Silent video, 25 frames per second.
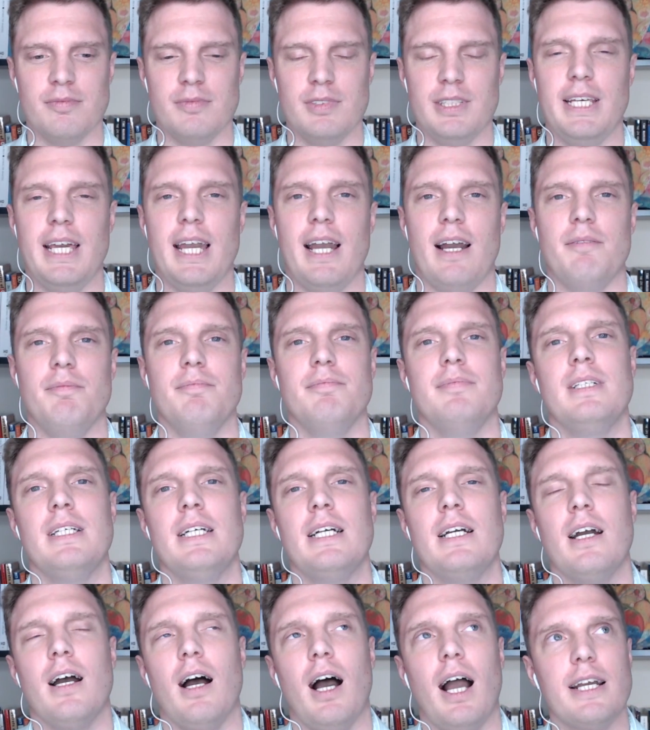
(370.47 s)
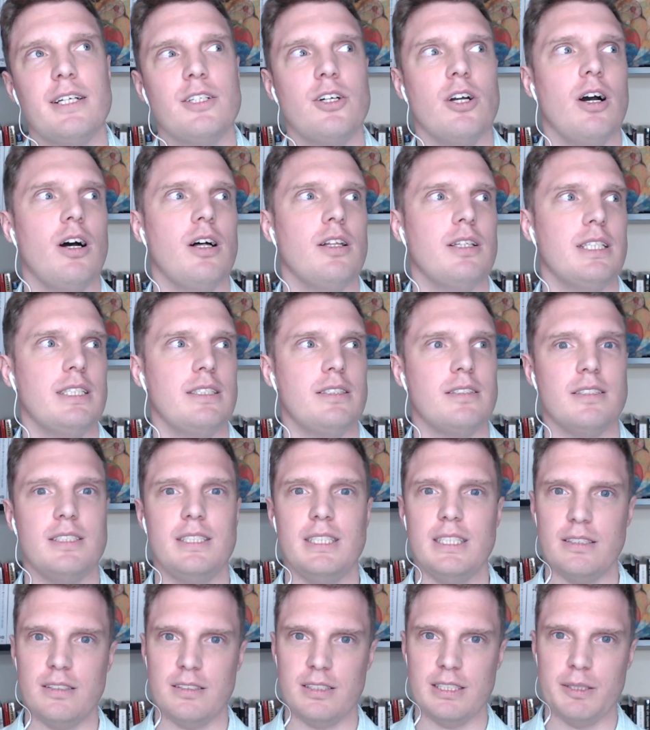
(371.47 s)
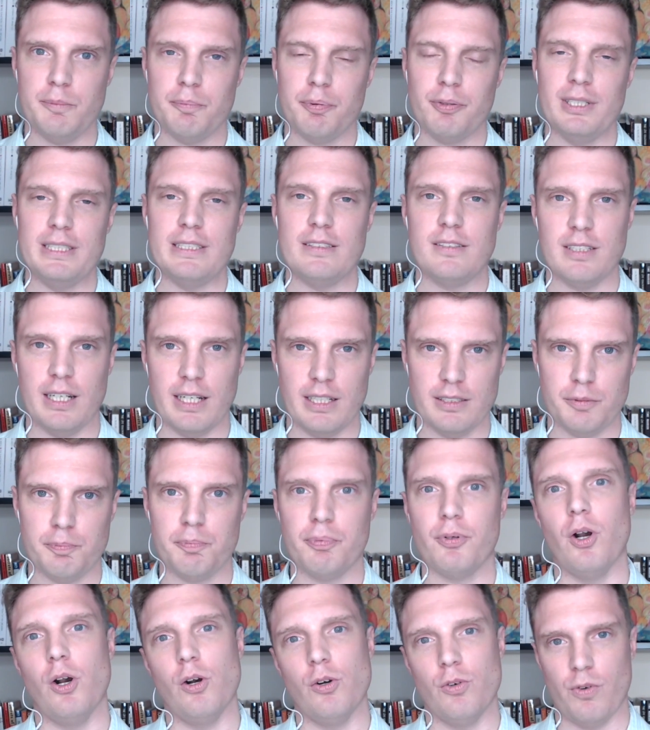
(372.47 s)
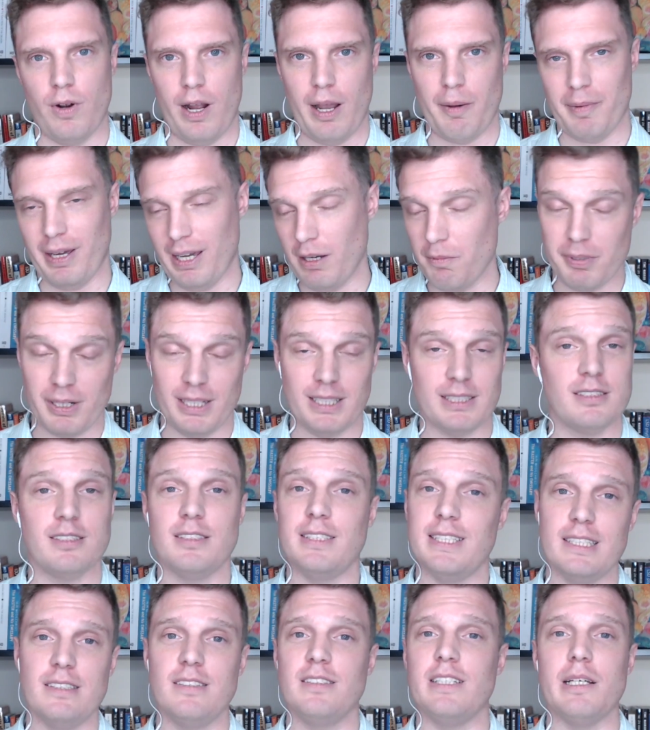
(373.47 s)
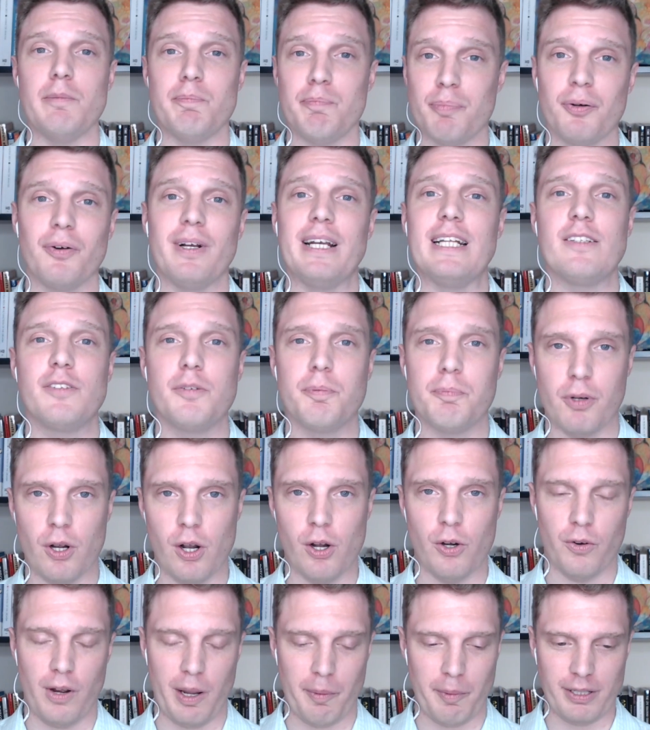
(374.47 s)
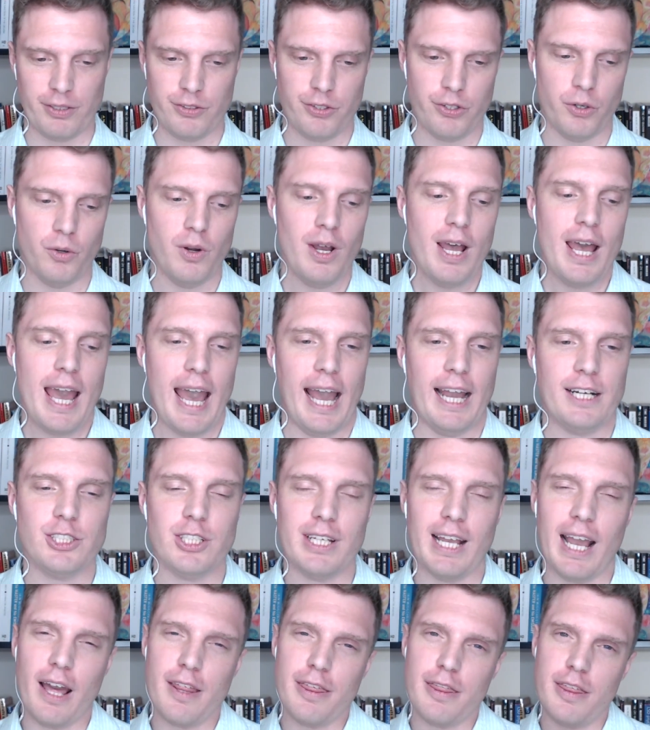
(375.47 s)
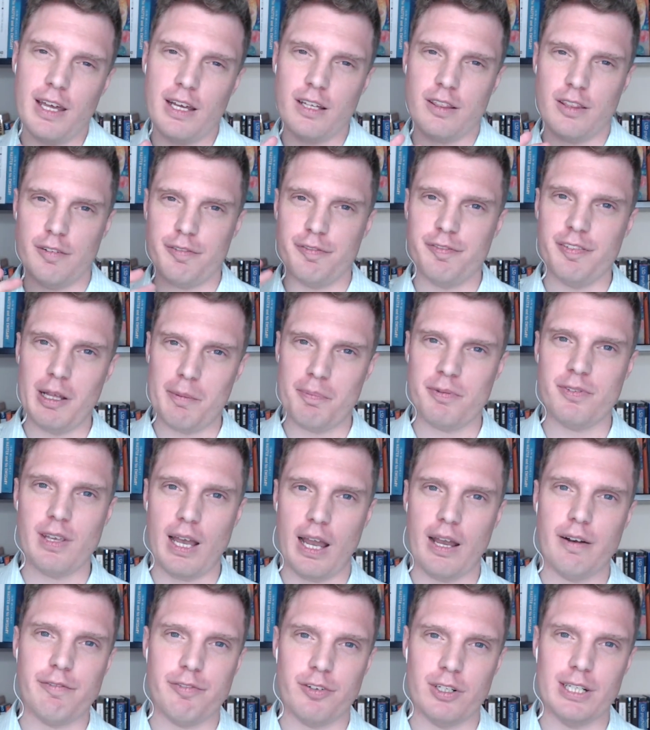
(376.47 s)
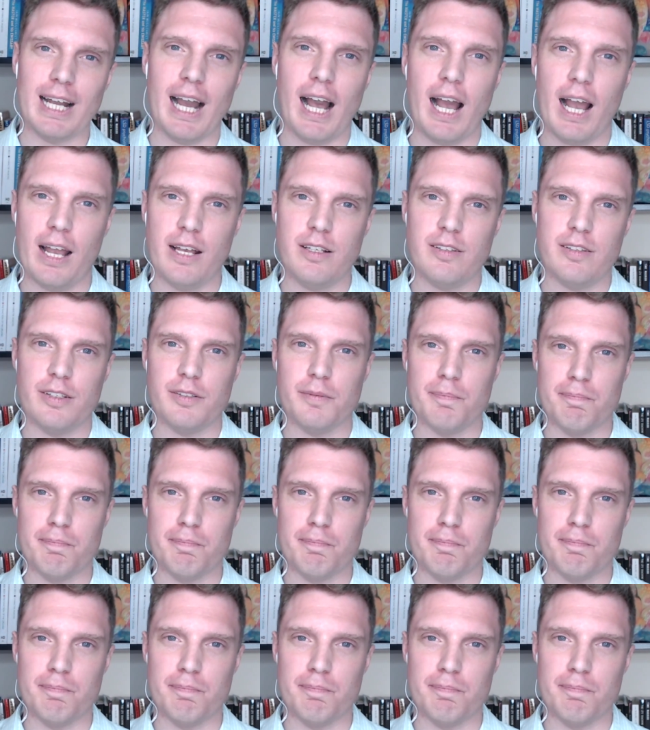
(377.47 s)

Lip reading: Yeah. I call this Disney princess programming, but it's Disney prince programming too. Actually, I think the flip side for guys is